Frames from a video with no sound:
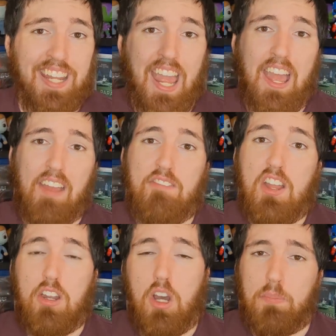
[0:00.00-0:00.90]
yeah.
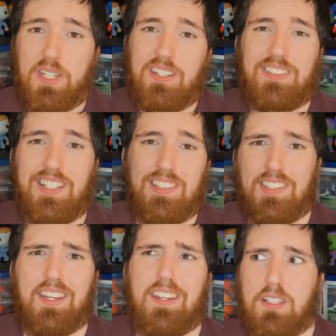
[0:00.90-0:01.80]
Not because
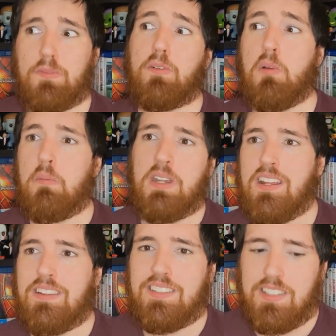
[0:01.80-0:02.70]
it's like it's for
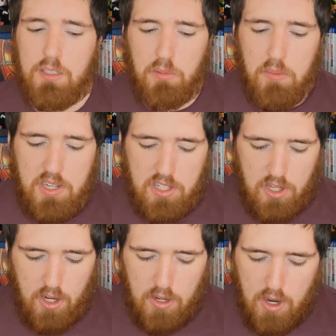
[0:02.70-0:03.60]
women and this is a women's
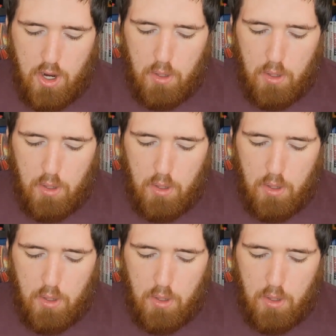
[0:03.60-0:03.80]
show.